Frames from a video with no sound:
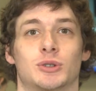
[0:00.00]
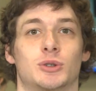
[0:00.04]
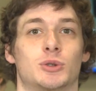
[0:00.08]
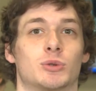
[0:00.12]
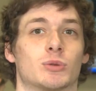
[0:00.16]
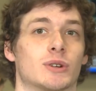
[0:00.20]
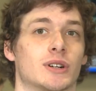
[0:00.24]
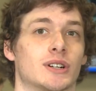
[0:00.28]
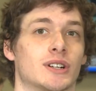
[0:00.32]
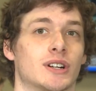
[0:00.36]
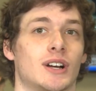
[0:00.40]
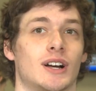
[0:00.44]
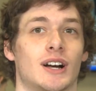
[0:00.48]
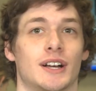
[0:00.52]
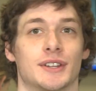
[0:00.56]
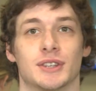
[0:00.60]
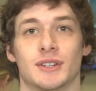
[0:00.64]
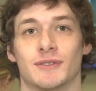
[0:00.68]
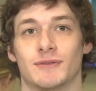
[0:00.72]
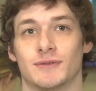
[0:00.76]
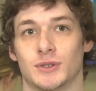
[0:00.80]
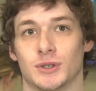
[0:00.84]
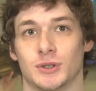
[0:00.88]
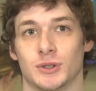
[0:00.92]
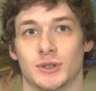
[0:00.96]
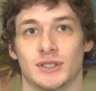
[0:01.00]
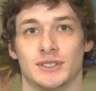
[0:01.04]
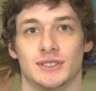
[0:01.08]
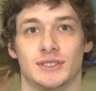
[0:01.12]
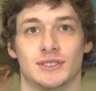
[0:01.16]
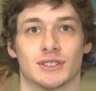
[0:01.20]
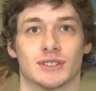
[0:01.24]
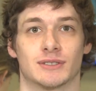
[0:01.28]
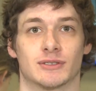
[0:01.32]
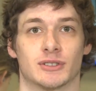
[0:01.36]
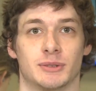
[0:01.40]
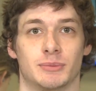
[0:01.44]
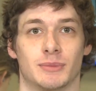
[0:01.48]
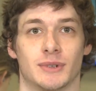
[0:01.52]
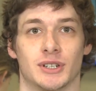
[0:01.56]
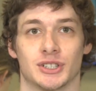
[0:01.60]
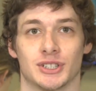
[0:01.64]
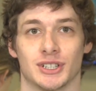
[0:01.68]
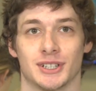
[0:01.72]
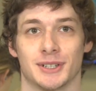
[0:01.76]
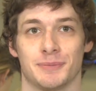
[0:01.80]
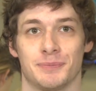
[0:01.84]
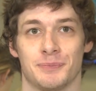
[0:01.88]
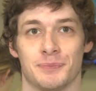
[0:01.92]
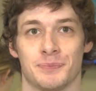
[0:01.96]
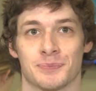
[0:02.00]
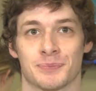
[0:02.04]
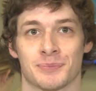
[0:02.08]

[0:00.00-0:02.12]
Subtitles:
who were on the food delivery mission.